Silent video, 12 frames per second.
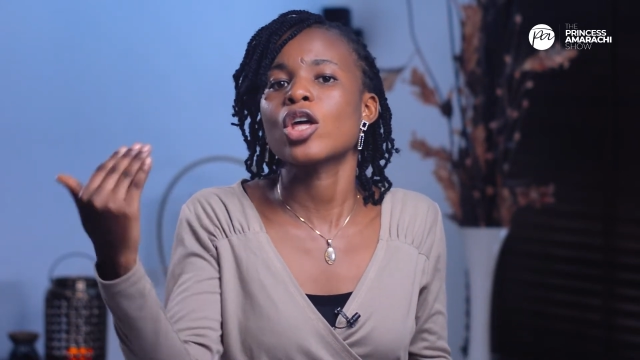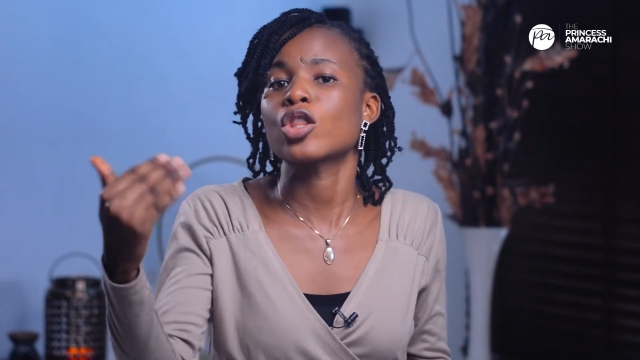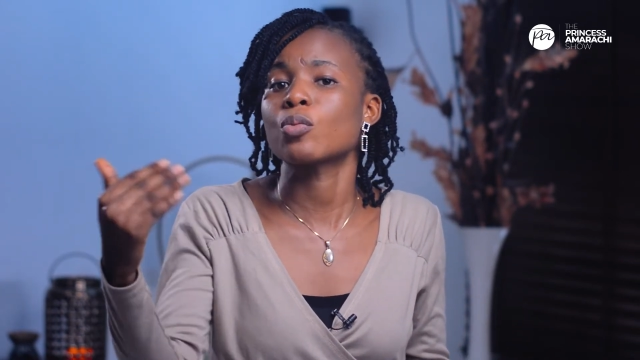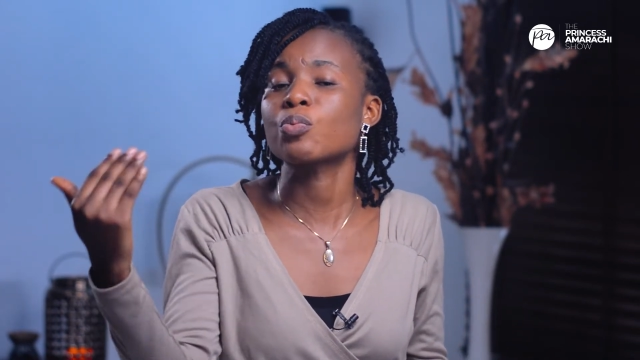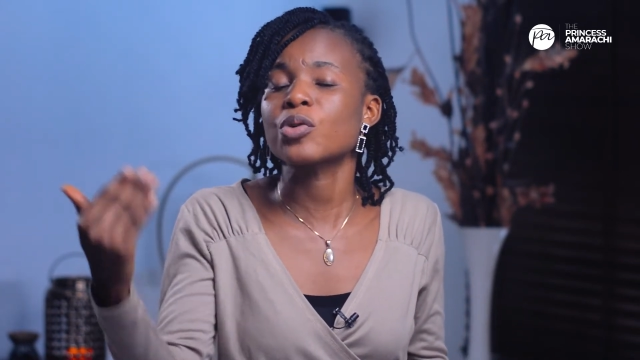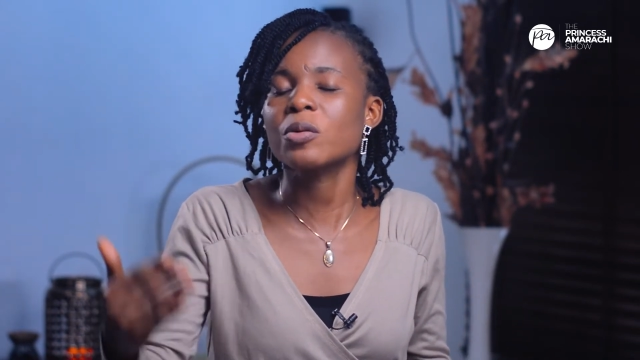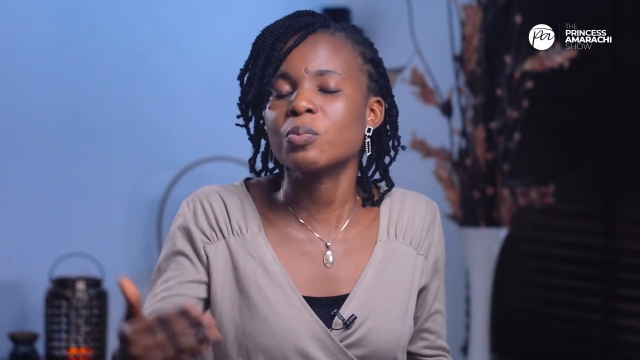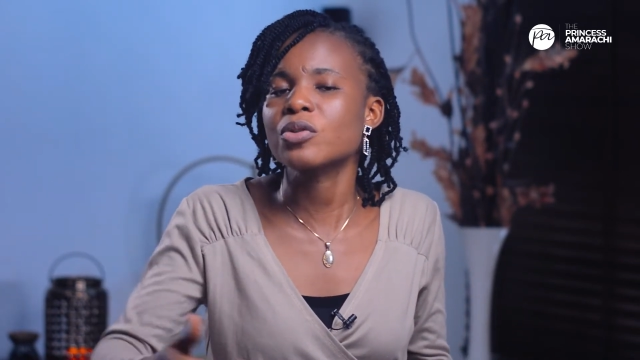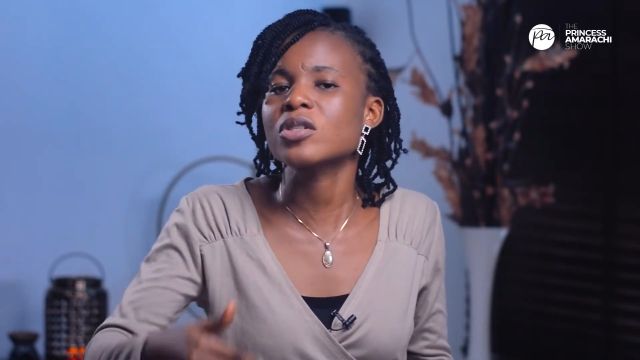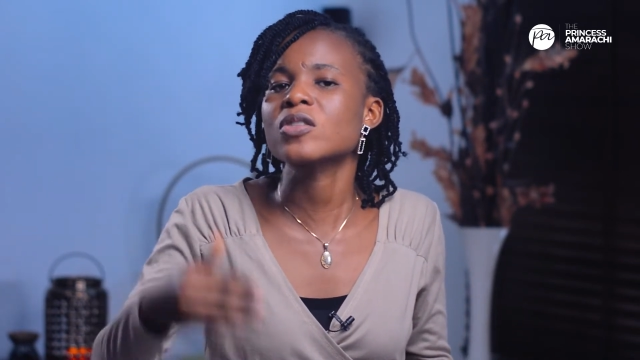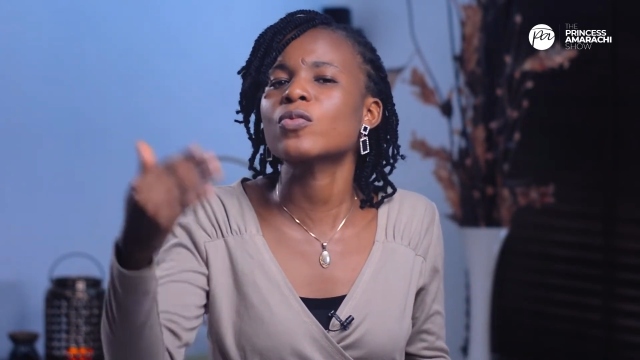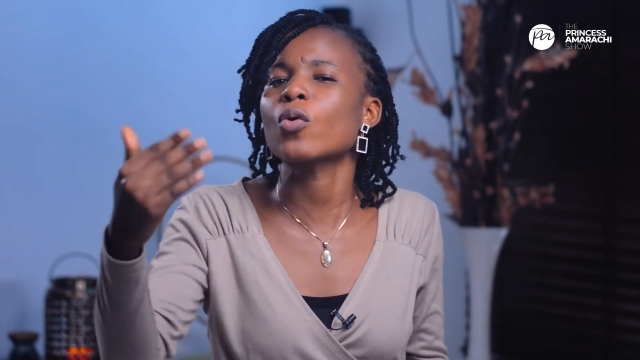the
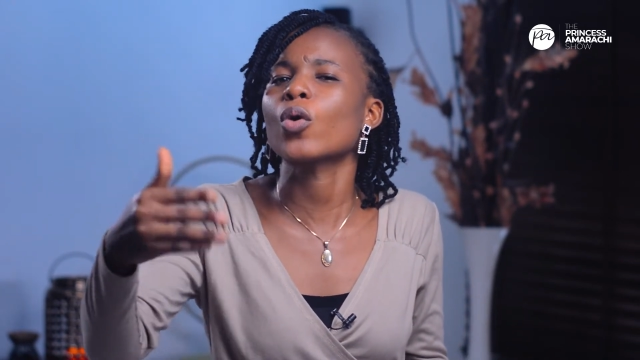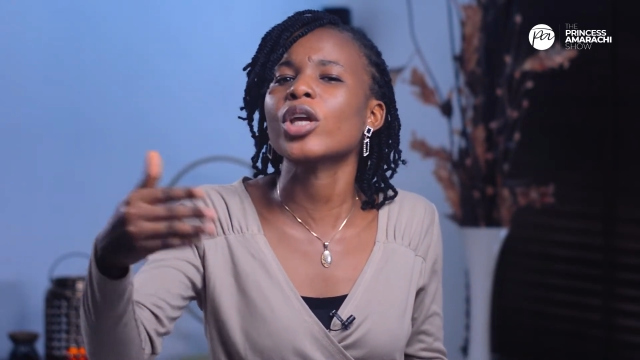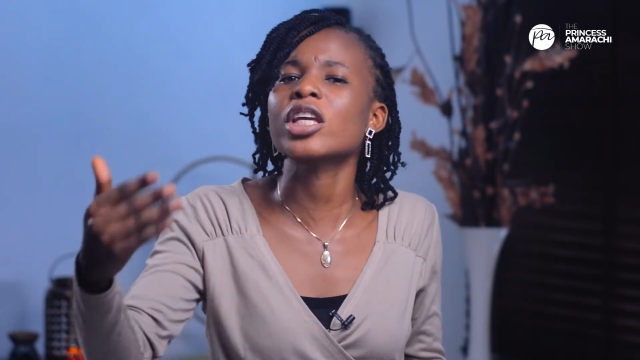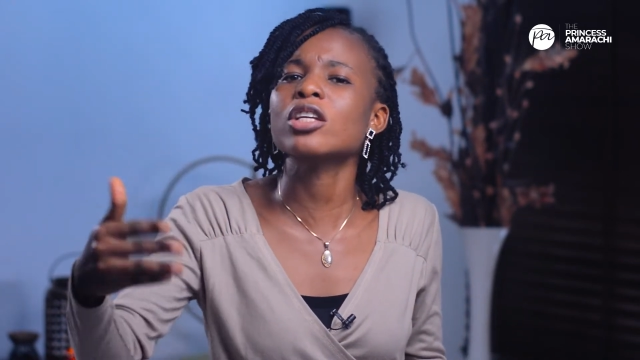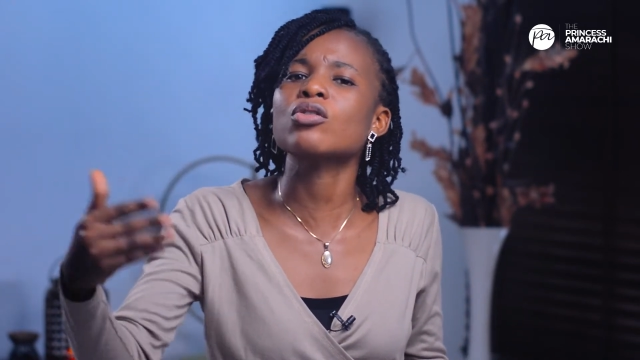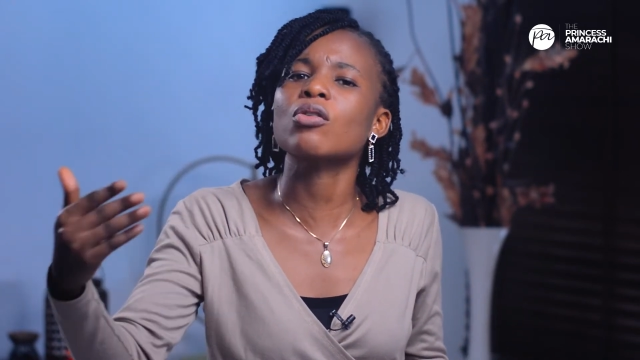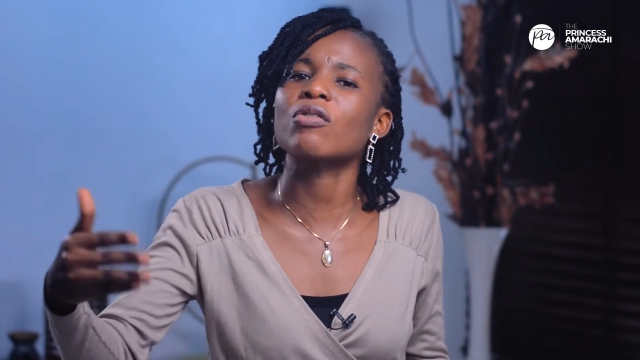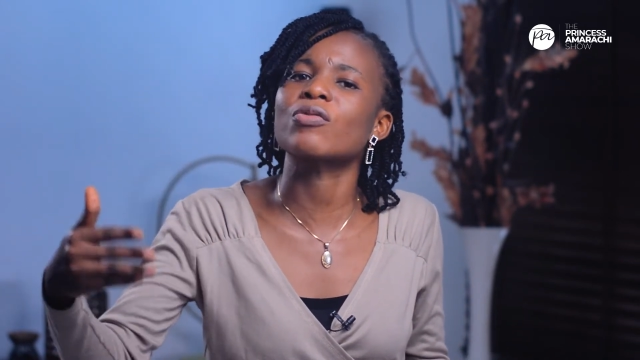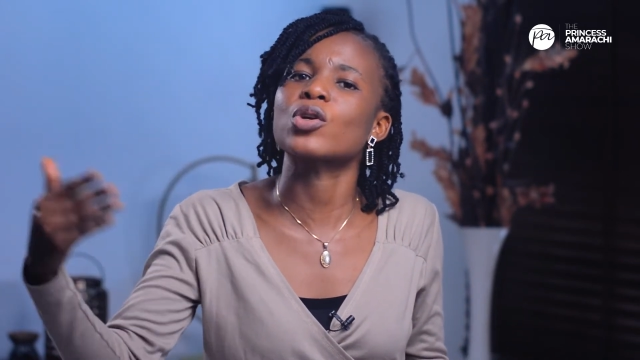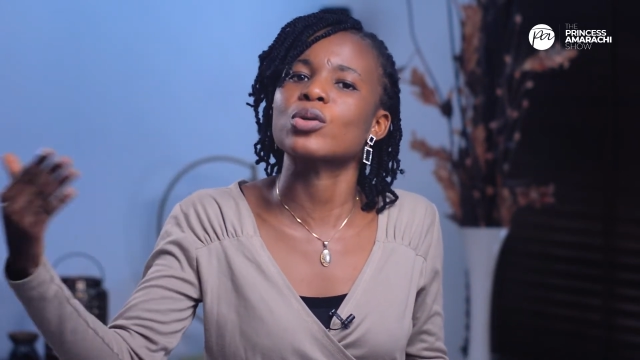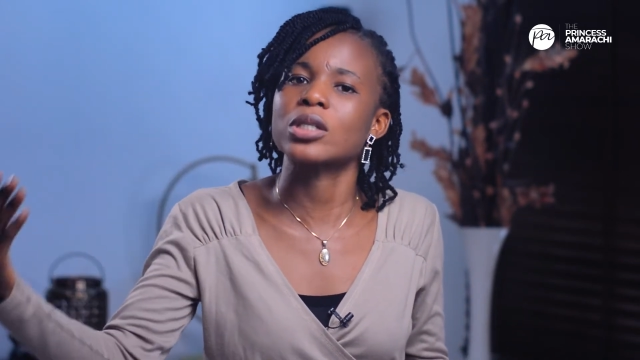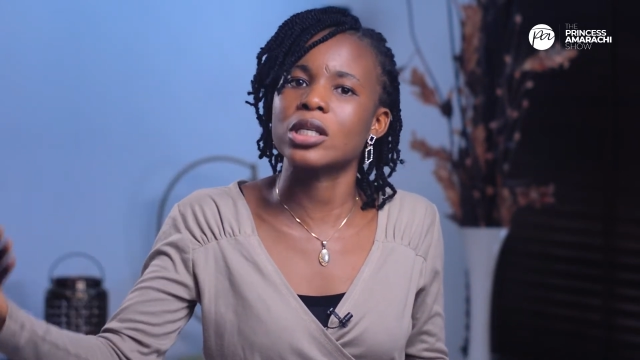purpose for each of
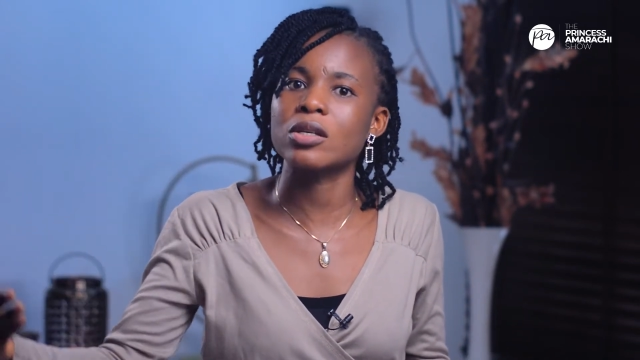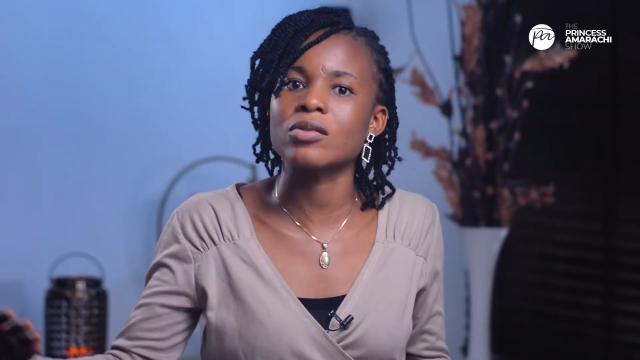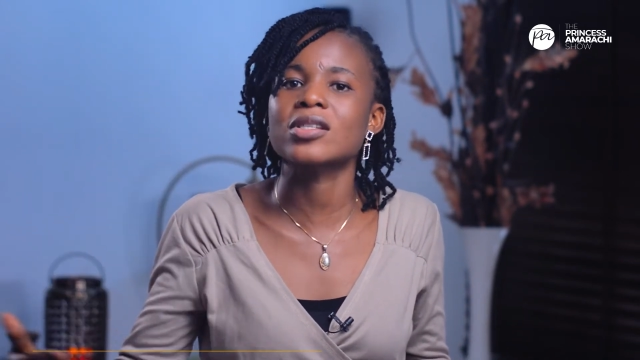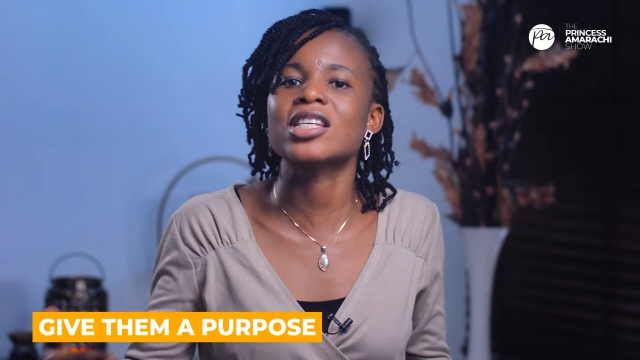your skills.